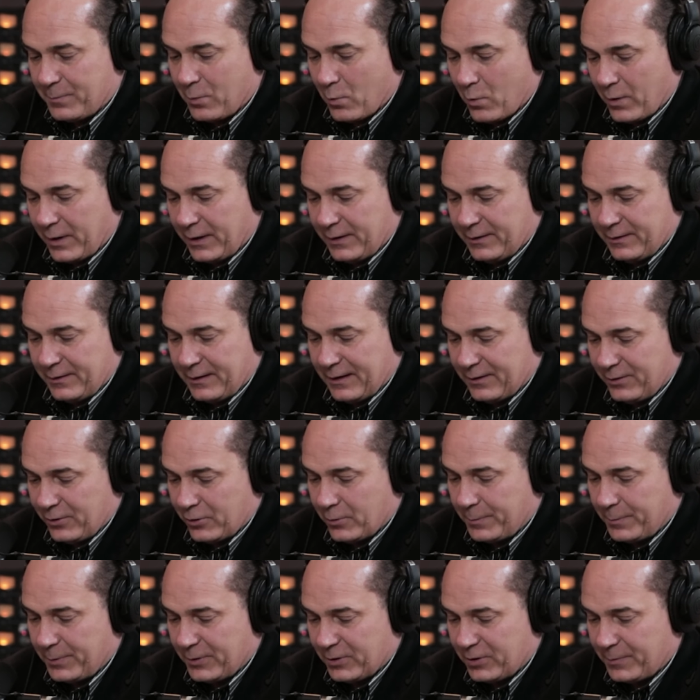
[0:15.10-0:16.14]
point and
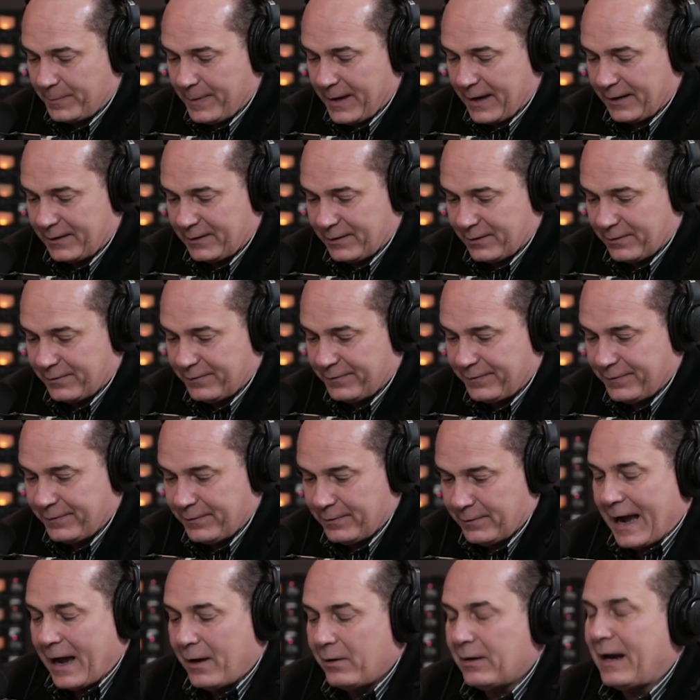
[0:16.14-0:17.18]
your perspective,
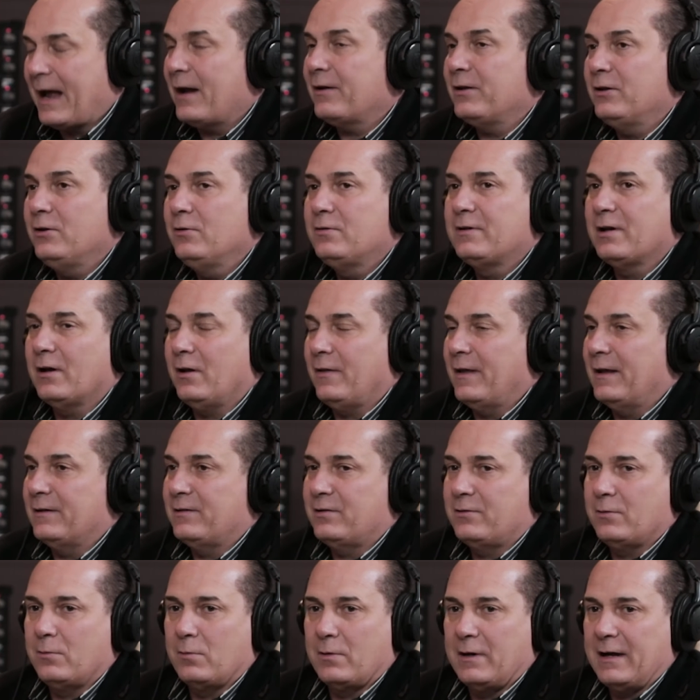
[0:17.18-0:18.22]
how do you tell that
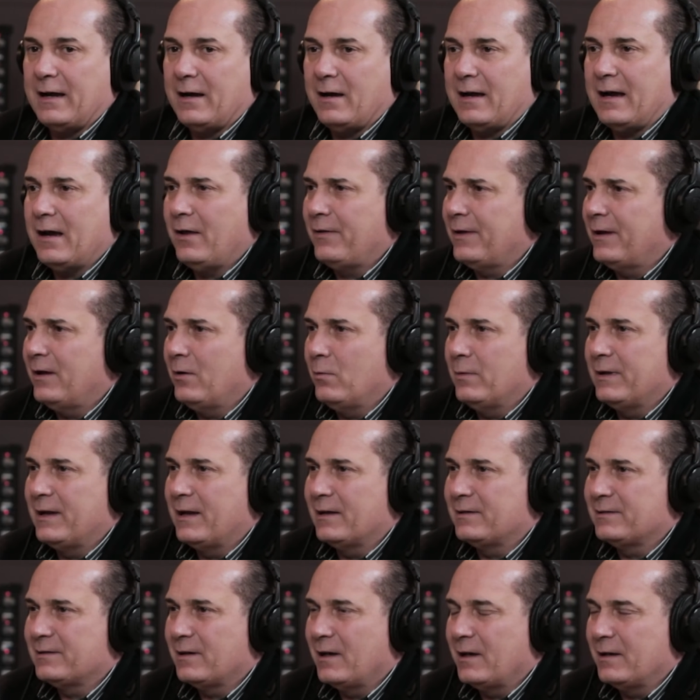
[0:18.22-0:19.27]
story, how the hell we
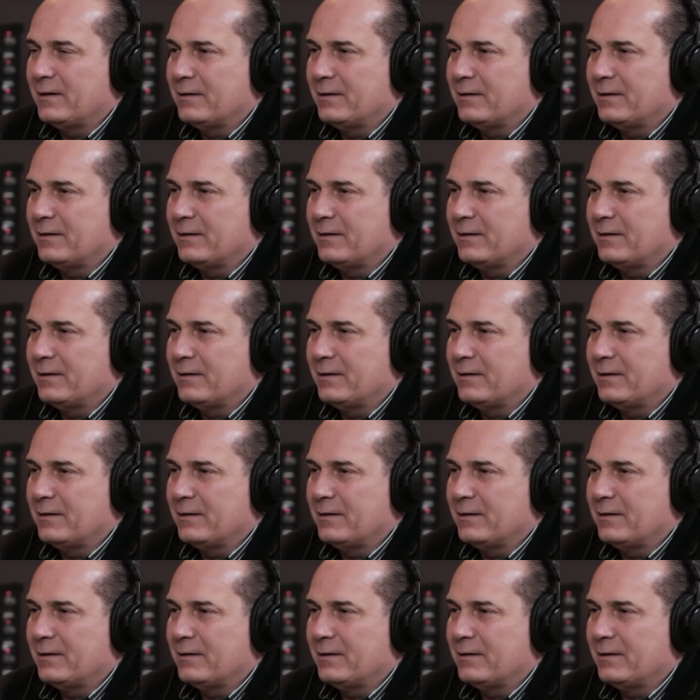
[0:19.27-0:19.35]
got signed?